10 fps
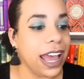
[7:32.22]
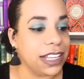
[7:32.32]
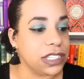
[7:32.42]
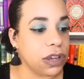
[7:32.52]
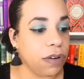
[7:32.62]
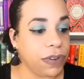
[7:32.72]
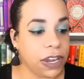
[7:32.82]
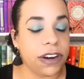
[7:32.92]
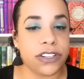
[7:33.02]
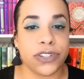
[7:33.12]
and so if
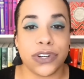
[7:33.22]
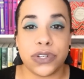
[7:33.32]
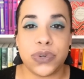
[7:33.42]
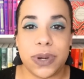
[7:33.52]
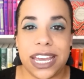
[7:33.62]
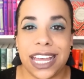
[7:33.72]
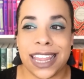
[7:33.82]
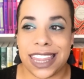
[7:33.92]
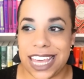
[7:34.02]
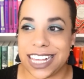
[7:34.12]
characters are doing
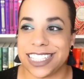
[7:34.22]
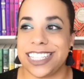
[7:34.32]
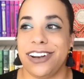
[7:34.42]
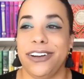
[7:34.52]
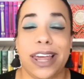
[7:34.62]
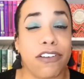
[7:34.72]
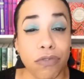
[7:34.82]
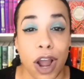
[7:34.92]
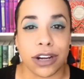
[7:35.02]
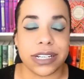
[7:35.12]
things that are like
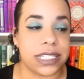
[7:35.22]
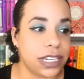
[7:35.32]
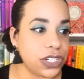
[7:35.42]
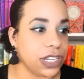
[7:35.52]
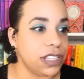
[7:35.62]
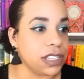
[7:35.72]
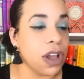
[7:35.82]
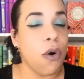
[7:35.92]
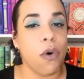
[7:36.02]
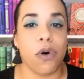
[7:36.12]
wrong decisions,
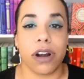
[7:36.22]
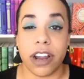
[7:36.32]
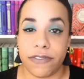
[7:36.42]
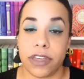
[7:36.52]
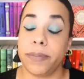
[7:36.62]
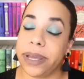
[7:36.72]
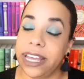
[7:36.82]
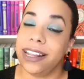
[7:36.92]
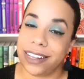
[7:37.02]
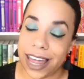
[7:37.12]
or if they're
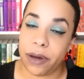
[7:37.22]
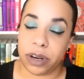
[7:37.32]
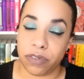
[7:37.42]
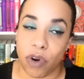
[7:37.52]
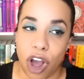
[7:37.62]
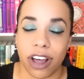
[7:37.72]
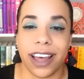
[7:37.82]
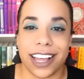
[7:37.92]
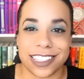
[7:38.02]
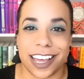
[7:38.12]
being loud and
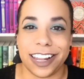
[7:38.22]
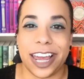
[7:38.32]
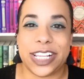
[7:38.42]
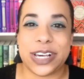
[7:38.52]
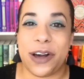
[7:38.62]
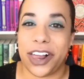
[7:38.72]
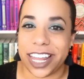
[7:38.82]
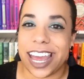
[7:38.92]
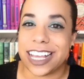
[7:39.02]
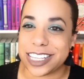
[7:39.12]
wrong, as I like to call
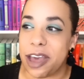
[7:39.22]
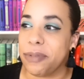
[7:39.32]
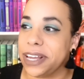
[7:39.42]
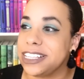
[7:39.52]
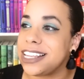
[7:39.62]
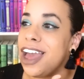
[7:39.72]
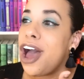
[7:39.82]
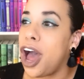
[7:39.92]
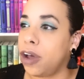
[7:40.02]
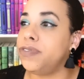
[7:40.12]
it, as Emma is
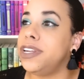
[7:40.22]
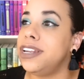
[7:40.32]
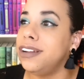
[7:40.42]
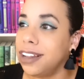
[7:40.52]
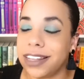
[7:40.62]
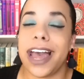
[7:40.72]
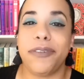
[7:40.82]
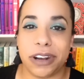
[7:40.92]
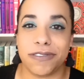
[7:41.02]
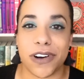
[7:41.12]
often
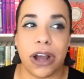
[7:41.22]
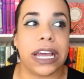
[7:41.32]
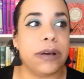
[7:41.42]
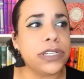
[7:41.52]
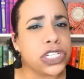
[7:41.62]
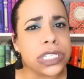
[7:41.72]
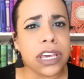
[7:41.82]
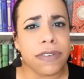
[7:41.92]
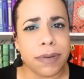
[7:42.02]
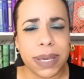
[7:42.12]
loud and wrong, it was just
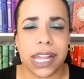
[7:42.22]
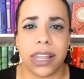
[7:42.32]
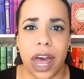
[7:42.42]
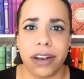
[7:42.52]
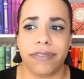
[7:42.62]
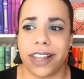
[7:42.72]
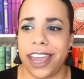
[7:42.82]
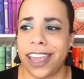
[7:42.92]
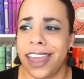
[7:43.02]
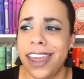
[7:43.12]
giving me a lot of
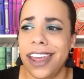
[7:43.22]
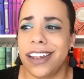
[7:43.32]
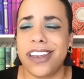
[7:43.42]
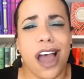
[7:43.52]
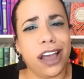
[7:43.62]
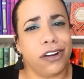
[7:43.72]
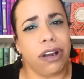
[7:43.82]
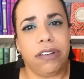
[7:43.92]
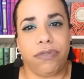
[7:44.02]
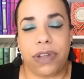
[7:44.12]
like not
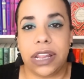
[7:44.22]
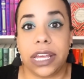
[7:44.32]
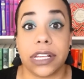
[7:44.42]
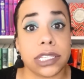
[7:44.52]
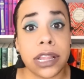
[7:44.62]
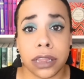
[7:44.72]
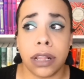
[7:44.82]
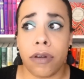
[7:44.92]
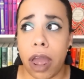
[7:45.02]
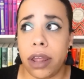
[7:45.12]
great feelings,
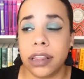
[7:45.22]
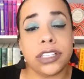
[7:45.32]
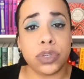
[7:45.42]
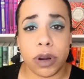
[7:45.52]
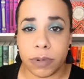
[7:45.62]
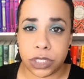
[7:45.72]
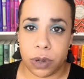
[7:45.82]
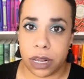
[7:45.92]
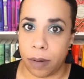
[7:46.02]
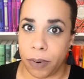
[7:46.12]
and the story was
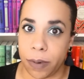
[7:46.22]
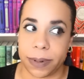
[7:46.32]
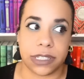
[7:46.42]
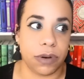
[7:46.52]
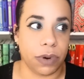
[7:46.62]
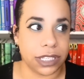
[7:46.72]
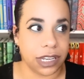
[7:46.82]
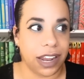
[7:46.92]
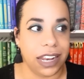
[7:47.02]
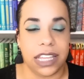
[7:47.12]
doing it on purpose. It
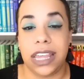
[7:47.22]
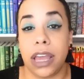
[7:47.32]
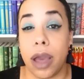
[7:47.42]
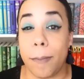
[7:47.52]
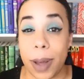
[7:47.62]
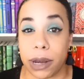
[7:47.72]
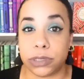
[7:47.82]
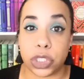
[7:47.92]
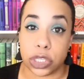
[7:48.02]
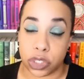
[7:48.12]
wasn't anything
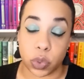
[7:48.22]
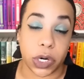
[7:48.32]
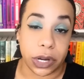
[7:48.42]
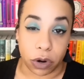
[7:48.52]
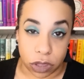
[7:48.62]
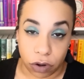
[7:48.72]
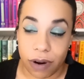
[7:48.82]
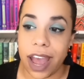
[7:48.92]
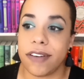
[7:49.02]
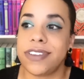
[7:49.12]
about the story or the
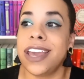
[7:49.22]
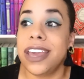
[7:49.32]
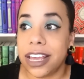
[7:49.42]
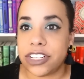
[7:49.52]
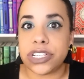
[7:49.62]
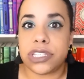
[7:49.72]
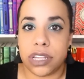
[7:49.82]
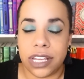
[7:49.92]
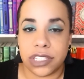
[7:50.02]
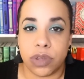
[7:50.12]
craft, it
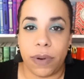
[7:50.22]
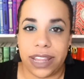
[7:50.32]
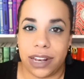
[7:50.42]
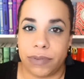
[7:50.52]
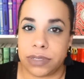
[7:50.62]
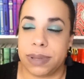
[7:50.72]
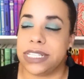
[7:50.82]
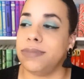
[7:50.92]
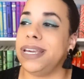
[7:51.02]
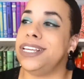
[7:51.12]
just is the way that it was
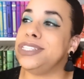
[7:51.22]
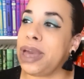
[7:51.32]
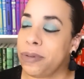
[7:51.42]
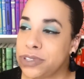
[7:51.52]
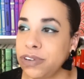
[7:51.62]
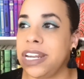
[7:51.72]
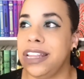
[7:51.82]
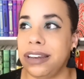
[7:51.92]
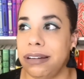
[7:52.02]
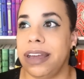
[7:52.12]
meant to be. So I was
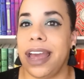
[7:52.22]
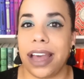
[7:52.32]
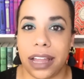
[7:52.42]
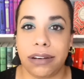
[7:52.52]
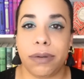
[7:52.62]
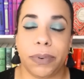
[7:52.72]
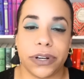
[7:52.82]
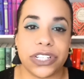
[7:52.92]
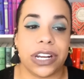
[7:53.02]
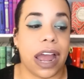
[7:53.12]
reading through it, I got through a
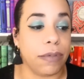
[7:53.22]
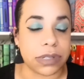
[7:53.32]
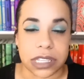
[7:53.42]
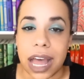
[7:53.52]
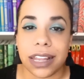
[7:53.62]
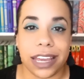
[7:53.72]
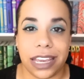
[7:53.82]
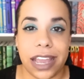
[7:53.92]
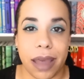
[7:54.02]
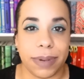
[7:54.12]
portion, I was not
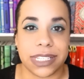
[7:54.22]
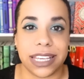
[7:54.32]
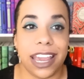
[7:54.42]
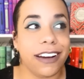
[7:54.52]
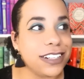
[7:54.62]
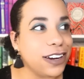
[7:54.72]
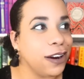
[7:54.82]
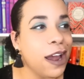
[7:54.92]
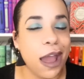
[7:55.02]
liking Emma as a character,